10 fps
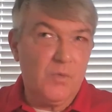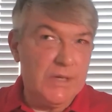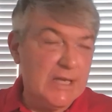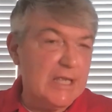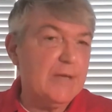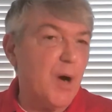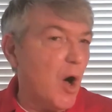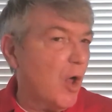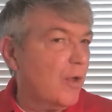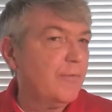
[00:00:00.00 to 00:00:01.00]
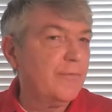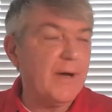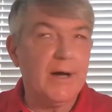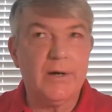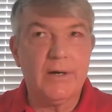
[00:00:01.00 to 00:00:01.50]
we keep all of
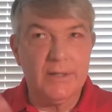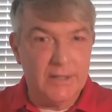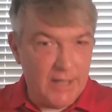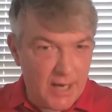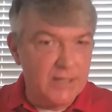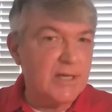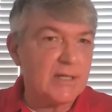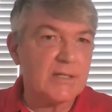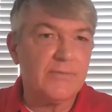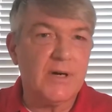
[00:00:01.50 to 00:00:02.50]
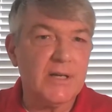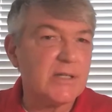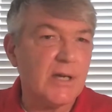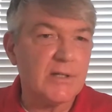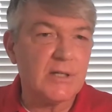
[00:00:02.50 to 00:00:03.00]
our, in the context of our
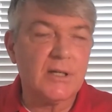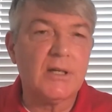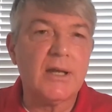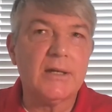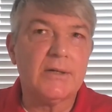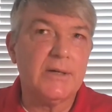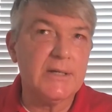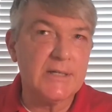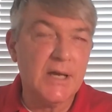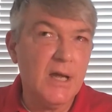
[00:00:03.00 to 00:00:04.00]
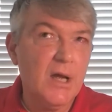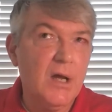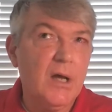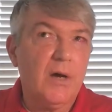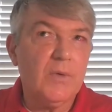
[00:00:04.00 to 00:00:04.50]
discussion today, Chris,
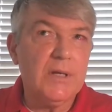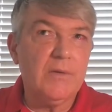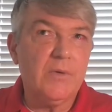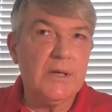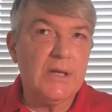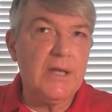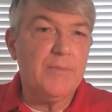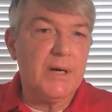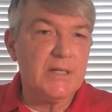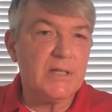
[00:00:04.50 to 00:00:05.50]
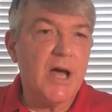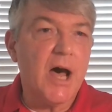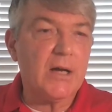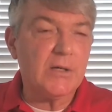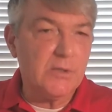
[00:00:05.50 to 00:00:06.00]
we keep our
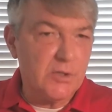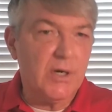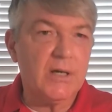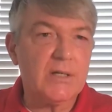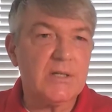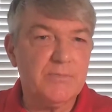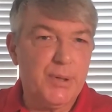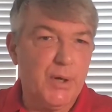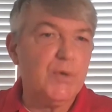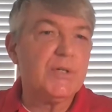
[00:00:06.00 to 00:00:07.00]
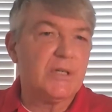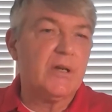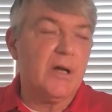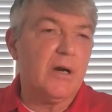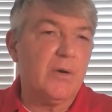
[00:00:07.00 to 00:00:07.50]
stock trucks
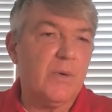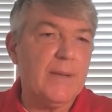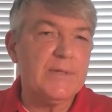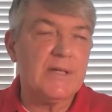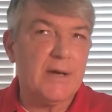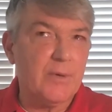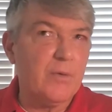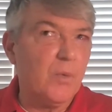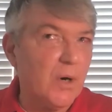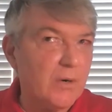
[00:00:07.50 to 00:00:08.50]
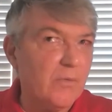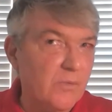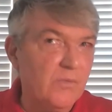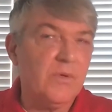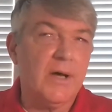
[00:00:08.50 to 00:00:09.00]
posted on our website. We work
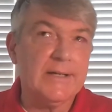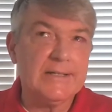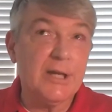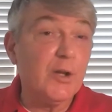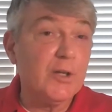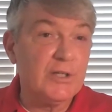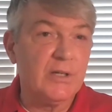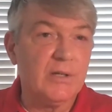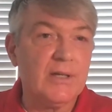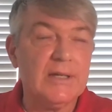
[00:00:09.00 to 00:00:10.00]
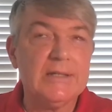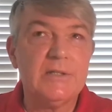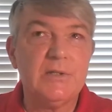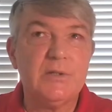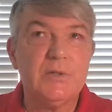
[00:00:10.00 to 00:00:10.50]
diligently
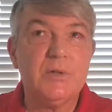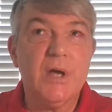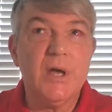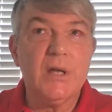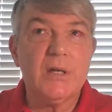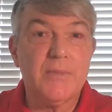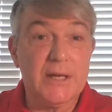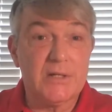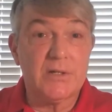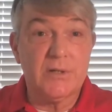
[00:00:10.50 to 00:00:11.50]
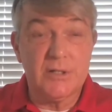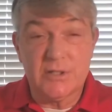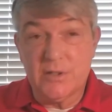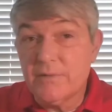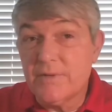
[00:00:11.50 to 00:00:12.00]
to make sure
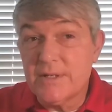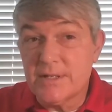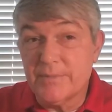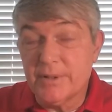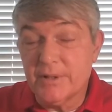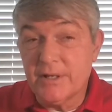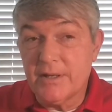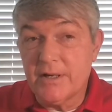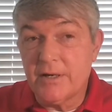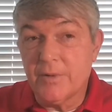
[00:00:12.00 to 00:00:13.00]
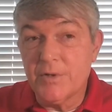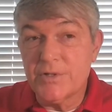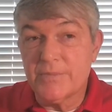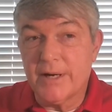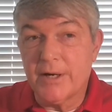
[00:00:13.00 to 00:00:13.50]
there's good visibility there at
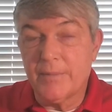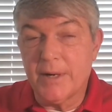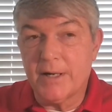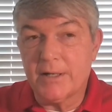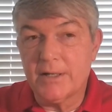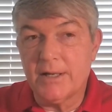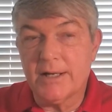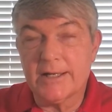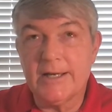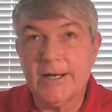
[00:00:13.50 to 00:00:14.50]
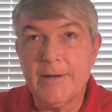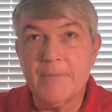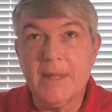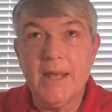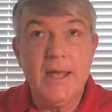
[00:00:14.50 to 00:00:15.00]

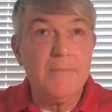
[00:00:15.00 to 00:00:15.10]
rosenbaueramerica.com.